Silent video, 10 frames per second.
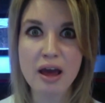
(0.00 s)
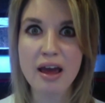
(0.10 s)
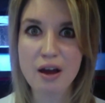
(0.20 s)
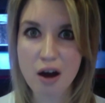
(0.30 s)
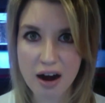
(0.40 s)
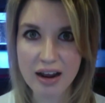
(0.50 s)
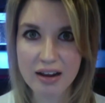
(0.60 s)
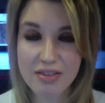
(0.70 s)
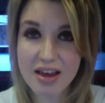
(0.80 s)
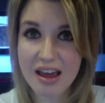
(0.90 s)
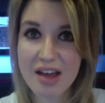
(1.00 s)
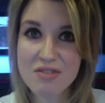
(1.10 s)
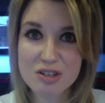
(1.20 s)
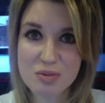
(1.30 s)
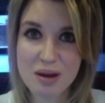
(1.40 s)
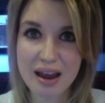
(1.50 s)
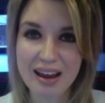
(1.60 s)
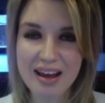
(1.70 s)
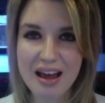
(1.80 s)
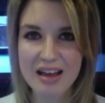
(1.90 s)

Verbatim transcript: A on it. And they gave it to me.